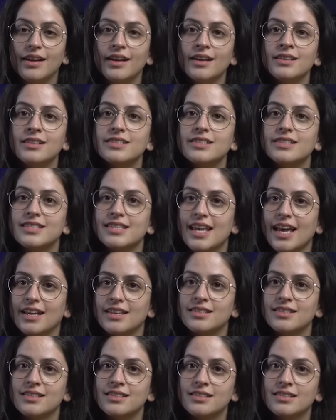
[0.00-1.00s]
In these
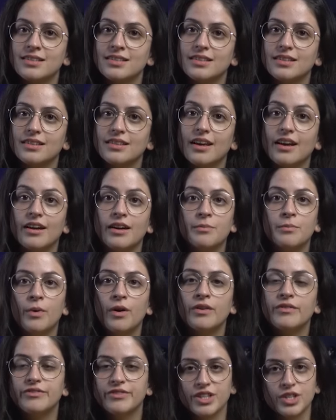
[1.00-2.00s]
tests, they are
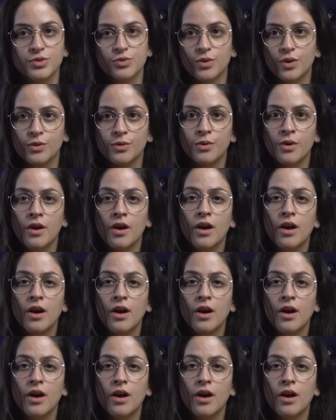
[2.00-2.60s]
more visual,